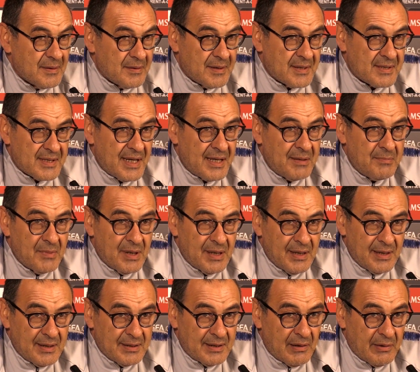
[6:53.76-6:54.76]
The same,
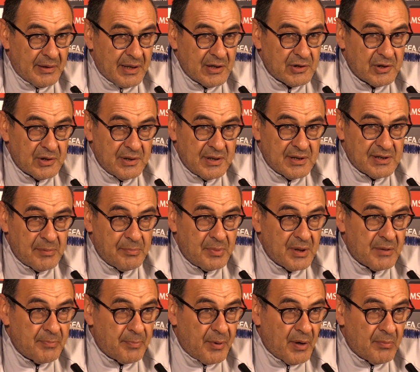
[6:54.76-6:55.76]
uh, the location is a
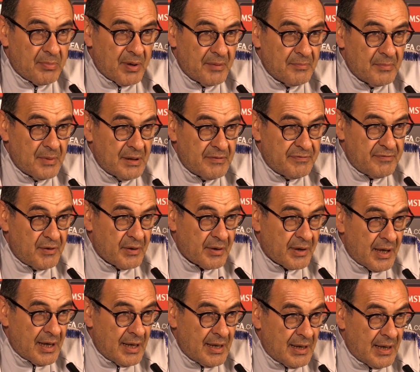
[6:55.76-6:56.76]
big problem uh, for
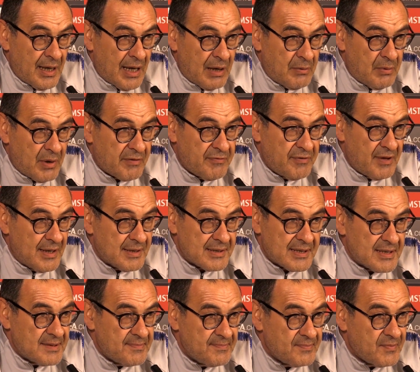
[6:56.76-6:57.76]
uh, our
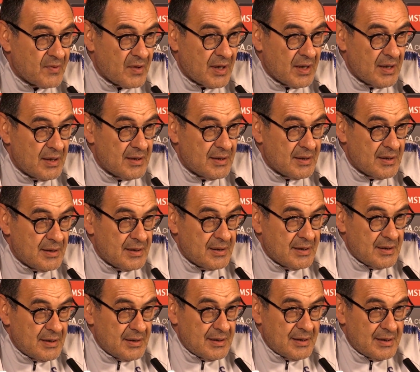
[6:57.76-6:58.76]
fans,
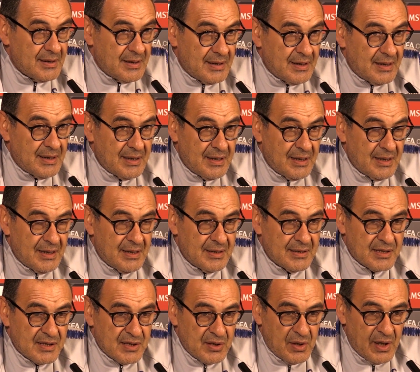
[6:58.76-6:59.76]
and
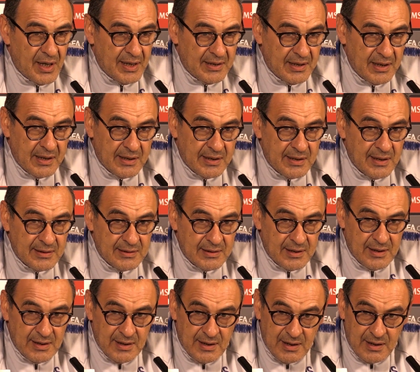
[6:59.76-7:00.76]
so I think that
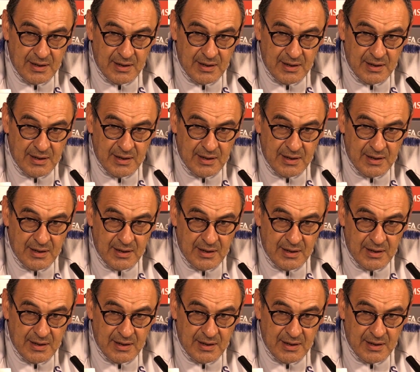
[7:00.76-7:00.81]
uh,